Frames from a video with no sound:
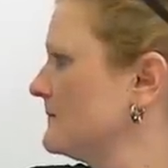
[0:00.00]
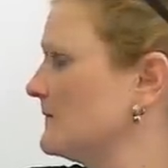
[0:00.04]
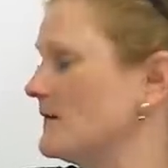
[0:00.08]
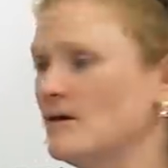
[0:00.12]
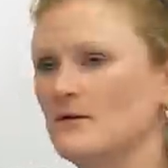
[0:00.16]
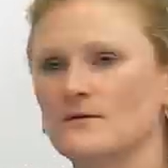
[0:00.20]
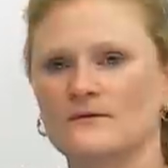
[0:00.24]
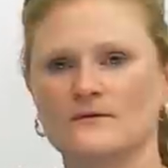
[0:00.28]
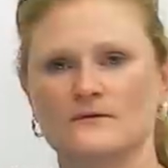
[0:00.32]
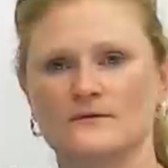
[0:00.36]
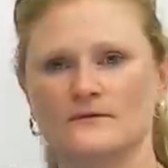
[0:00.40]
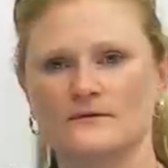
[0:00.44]

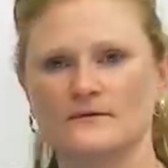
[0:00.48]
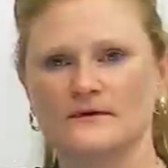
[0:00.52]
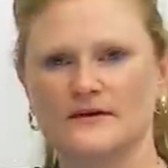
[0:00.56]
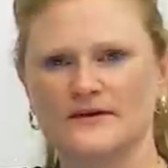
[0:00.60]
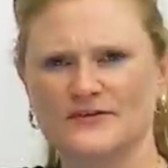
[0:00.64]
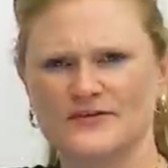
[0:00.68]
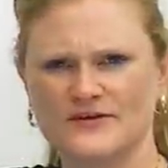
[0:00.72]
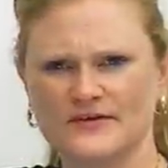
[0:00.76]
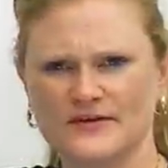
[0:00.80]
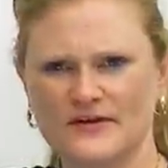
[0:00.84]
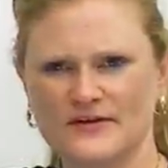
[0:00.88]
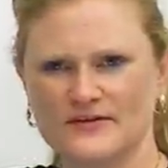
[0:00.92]
Oh,
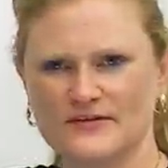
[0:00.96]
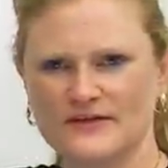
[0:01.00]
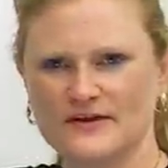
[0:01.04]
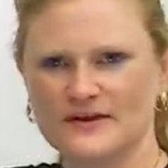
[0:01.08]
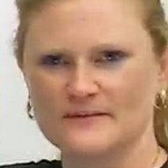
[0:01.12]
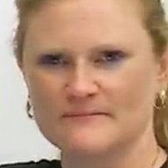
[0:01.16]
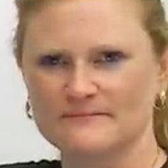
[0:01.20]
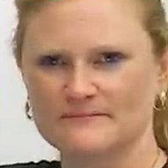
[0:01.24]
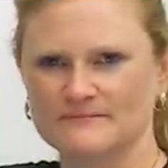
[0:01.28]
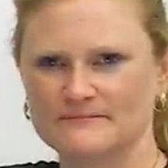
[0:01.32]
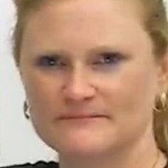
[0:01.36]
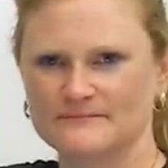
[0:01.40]
it's another
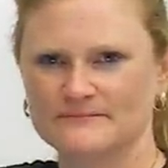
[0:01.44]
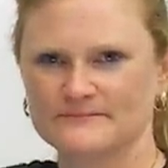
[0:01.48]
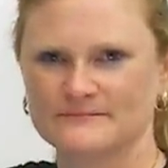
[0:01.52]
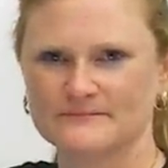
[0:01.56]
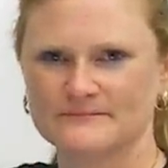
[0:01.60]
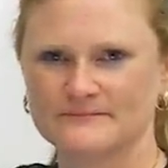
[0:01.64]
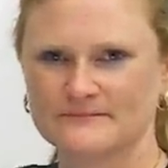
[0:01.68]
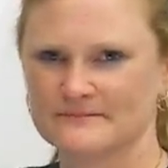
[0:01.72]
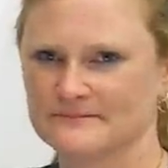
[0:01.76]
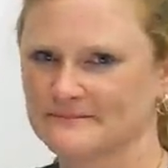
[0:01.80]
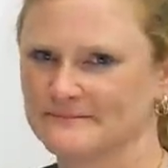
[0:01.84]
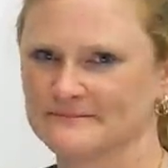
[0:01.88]
name.
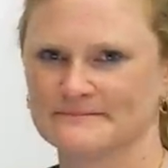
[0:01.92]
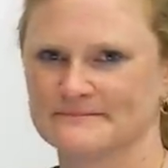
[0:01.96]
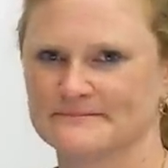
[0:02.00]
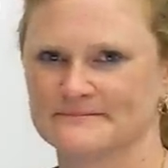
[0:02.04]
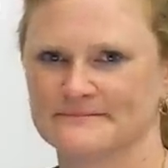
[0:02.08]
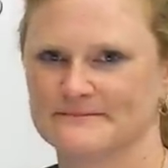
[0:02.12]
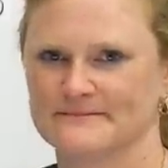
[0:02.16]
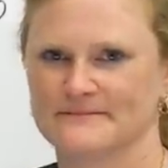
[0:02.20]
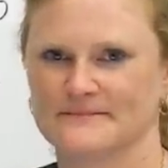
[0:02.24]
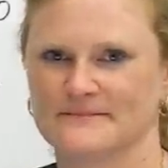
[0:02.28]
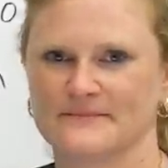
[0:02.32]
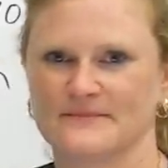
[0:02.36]

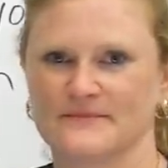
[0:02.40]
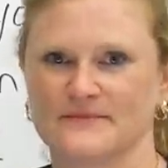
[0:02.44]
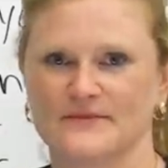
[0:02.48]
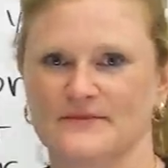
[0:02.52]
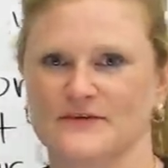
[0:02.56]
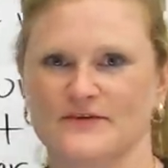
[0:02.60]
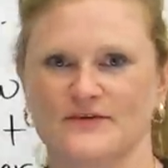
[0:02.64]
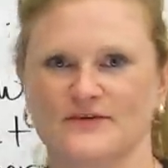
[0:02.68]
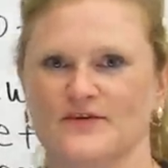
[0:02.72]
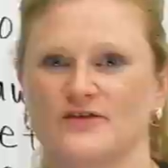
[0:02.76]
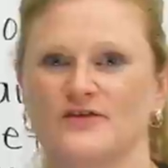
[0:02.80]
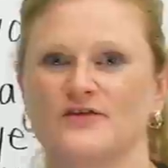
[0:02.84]

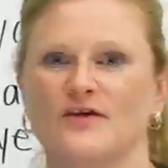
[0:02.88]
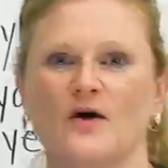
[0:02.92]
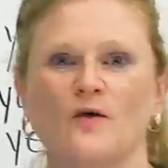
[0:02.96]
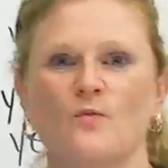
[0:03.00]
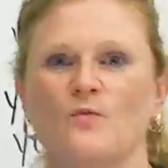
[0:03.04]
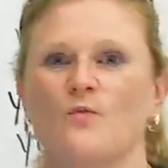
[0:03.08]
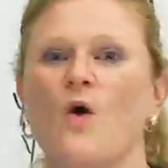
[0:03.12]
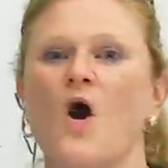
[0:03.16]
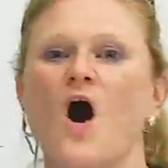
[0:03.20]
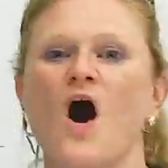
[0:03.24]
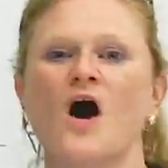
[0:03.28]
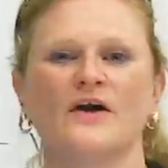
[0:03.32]
This is
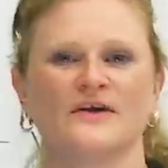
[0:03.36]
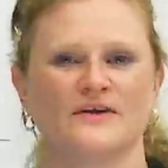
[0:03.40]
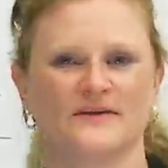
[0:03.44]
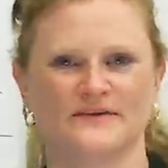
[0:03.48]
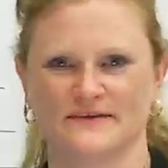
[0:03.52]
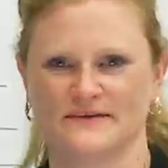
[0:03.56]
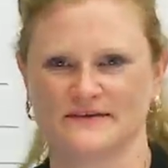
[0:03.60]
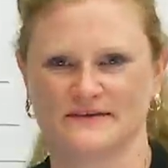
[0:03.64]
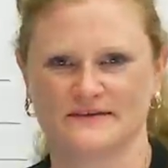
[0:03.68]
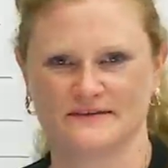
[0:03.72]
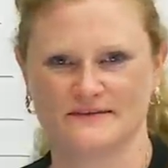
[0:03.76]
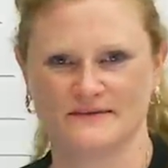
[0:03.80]
not Juan.
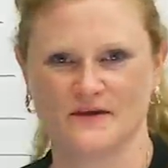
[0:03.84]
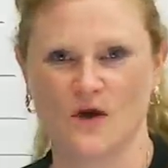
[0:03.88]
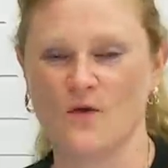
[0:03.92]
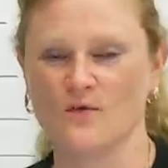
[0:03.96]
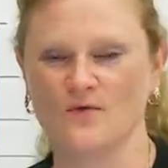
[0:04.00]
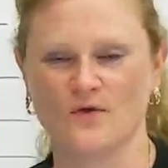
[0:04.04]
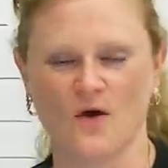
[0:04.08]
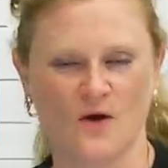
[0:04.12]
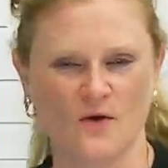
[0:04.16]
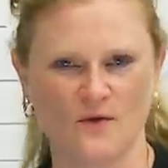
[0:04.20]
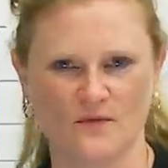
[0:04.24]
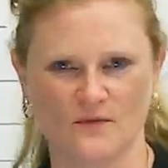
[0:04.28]

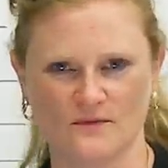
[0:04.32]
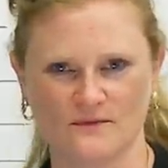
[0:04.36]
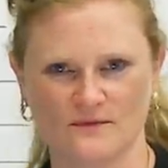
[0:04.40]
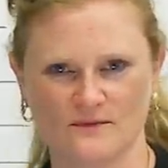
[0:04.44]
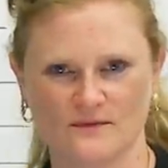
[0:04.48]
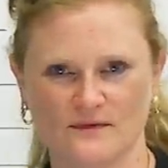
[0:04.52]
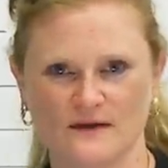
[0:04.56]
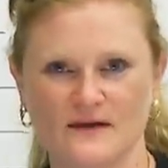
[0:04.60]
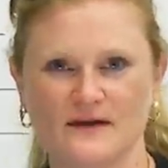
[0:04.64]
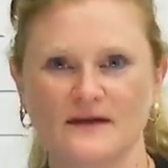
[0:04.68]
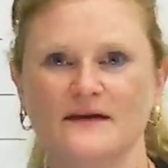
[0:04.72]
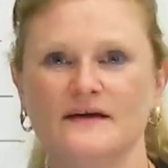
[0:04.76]
Oh no.
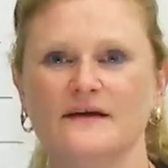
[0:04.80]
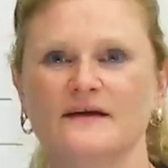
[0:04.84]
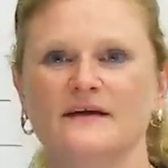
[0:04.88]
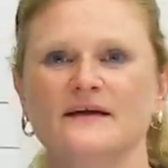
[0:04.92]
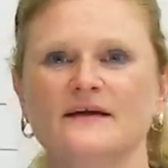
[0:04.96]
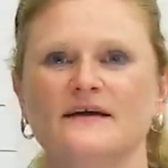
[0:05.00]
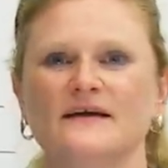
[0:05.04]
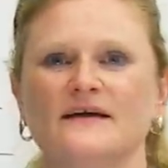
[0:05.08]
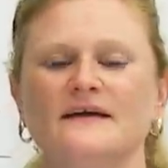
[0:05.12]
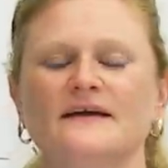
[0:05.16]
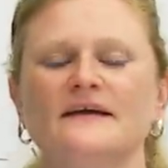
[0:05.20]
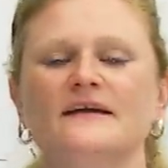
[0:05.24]

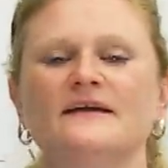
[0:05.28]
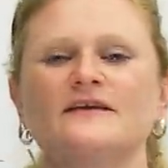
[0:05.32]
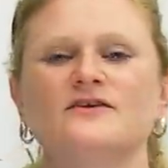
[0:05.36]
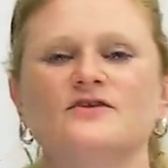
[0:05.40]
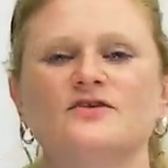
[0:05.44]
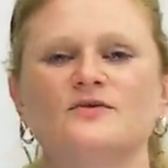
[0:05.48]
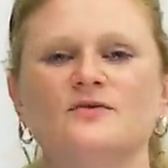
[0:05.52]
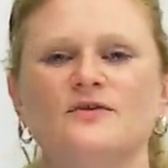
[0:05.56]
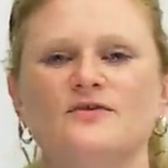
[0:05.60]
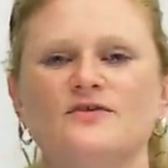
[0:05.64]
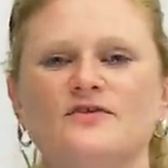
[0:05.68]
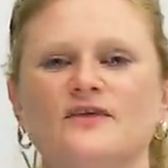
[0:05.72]
In
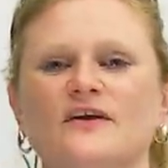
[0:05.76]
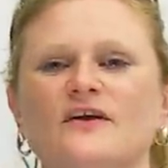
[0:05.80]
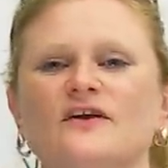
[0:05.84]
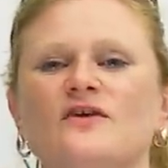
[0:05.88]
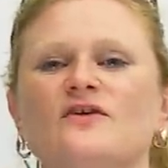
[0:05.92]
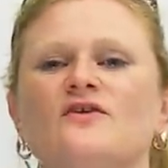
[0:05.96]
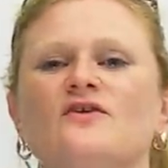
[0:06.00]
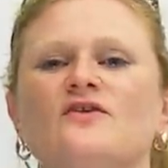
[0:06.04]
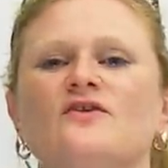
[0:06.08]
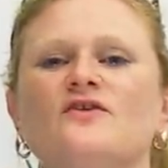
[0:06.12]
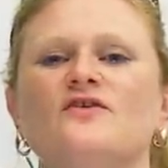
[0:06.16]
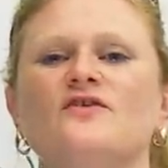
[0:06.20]
English, we say
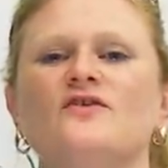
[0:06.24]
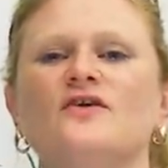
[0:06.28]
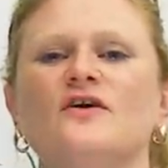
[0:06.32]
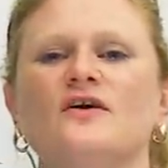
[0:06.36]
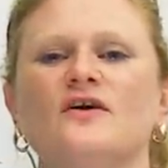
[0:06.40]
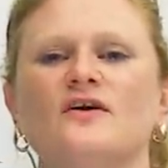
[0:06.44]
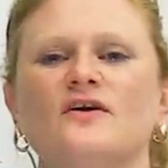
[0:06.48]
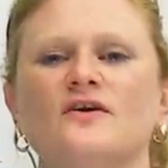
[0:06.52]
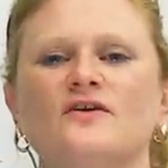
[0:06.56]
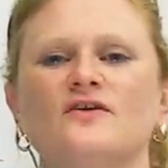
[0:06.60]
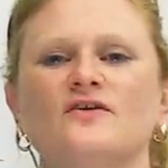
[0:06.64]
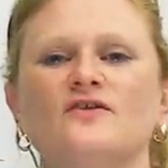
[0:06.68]
J.
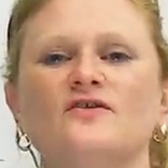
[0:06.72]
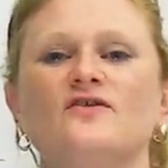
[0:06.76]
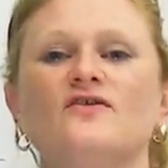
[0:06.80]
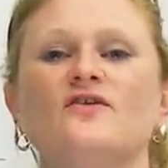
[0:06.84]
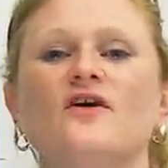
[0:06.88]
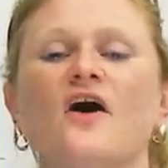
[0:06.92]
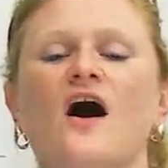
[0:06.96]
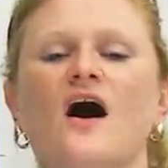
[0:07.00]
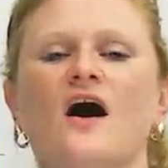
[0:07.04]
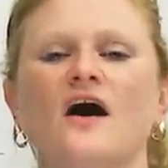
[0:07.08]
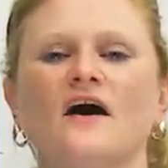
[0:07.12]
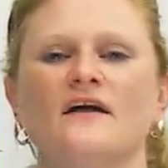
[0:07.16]

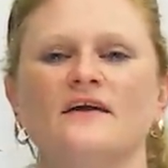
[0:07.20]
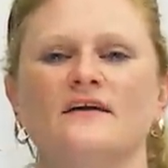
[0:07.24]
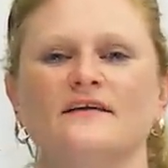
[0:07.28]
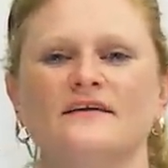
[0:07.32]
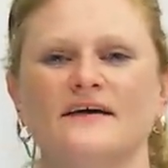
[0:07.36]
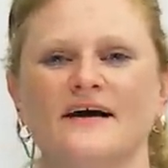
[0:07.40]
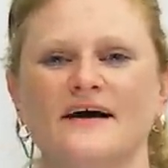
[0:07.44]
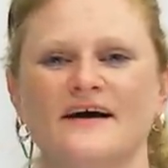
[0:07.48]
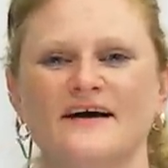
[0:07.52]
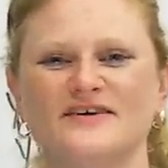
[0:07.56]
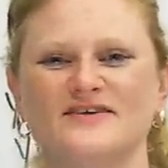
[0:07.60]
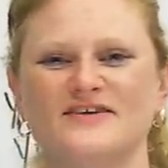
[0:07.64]
John.
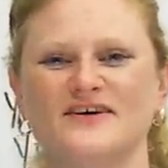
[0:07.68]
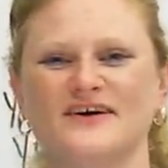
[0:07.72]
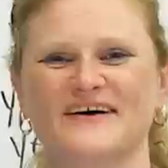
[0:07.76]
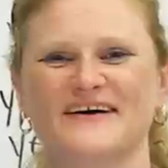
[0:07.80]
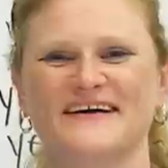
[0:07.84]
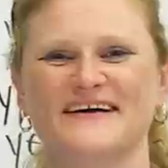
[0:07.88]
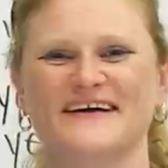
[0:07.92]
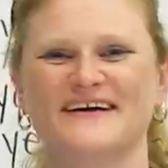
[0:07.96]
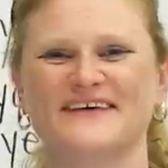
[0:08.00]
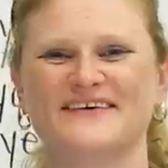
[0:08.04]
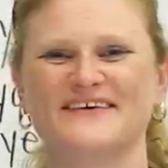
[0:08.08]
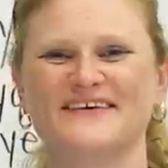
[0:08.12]
Hi,
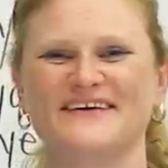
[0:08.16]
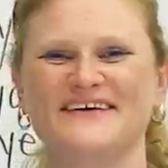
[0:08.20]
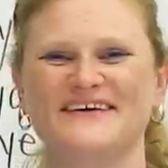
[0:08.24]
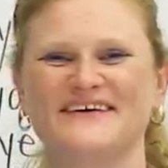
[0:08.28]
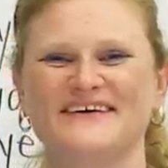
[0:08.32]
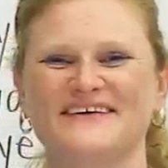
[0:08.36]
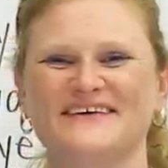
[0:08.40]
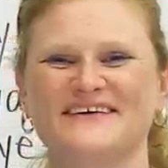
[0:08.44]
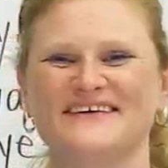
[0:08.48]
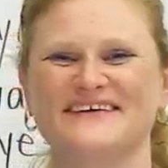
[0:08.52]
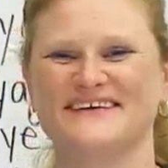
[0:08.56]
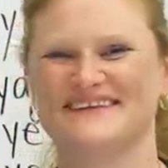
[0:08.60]
John. How are
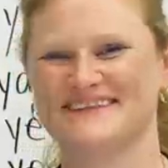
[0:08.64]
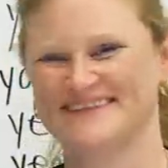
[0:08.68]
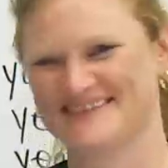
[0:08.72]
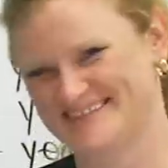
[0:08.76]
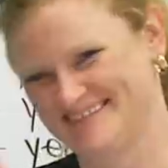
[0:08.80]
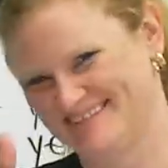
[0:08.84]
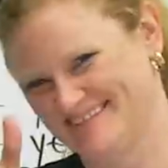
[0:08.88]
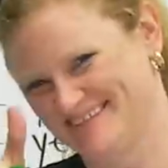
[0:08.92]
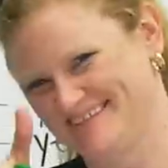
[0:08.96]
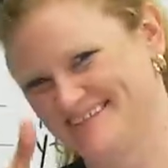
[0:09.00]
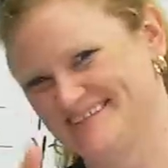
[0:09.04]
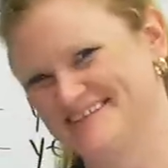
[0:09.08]
you?
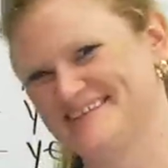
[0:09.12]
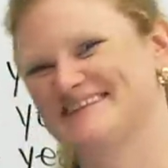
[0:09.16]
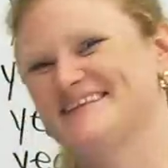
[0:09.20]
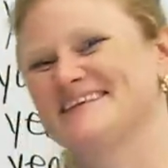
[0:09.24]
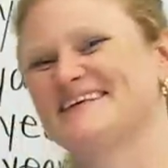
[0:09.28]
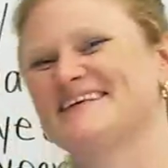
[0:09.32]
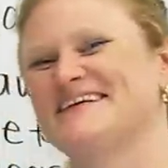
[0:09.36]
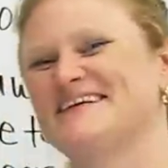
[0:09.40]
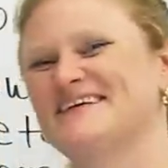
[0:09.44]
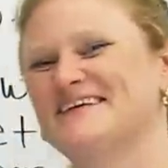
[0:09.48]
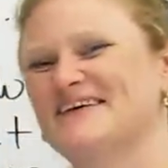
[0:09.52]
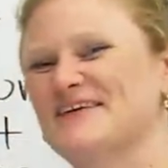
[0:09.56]

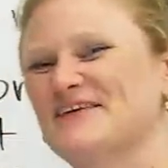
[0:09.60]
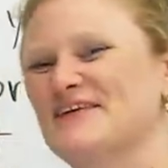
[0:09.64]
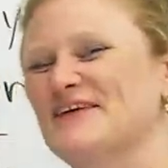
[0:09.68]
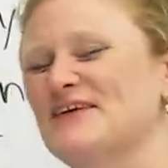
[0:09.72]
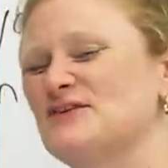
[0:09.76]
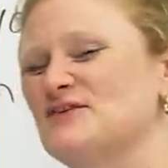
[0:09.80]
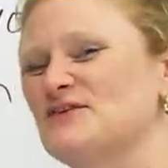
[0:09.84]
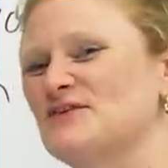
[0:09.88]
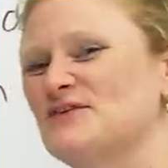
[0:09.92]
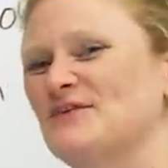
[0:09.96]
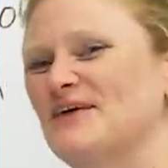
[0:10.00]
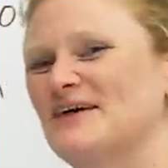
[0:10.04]
Cool.
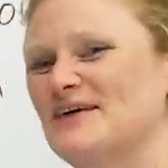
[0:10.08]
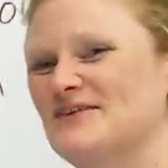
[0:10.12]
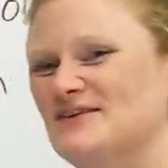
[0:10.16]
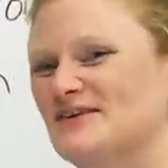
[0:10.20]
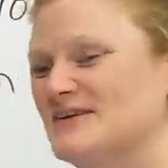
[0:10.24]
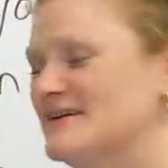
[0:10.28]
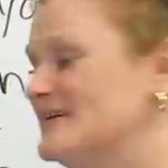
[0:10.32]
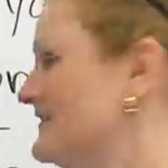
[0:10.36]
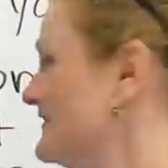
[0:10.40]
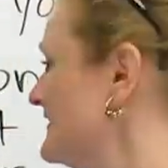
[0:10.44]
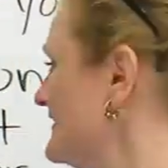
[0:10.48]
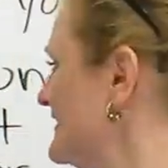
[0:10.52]
Thanks for
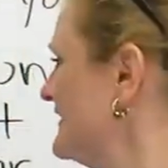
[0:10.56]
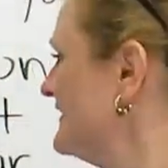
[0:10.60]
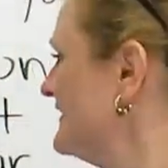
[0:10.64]
watching.